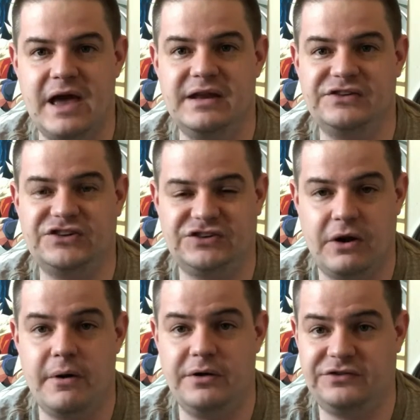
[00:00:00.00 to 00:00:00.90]
dated
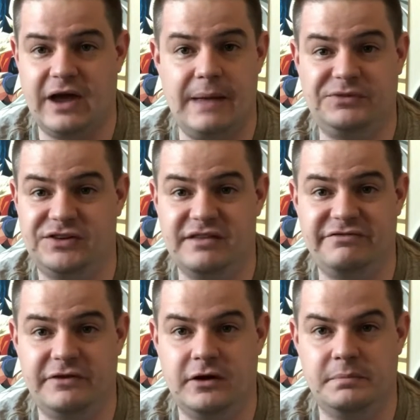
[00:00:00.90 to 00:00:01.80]
stereotypes in the
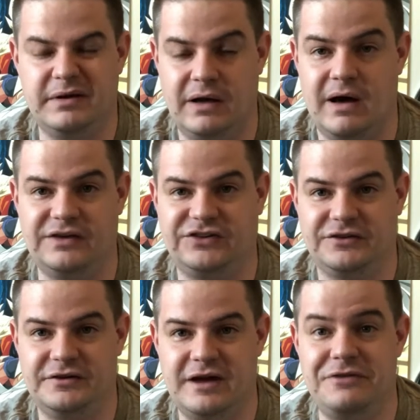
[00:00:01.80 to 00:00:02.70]
film, but
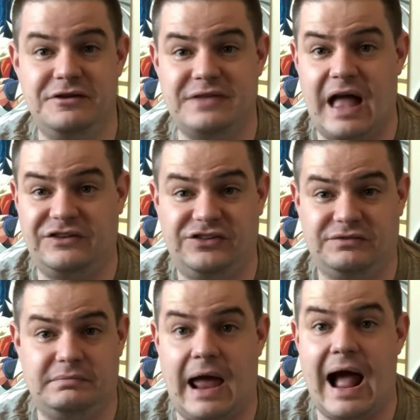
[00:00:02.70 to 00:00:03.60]
honestly, I think that
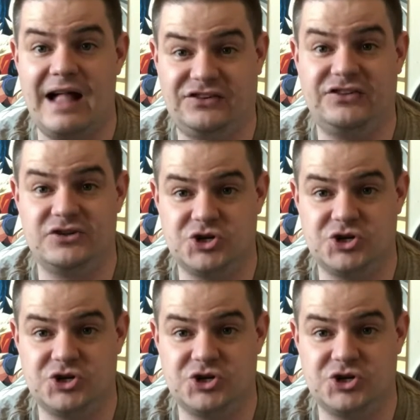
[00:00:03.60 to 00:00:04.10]
just adds to the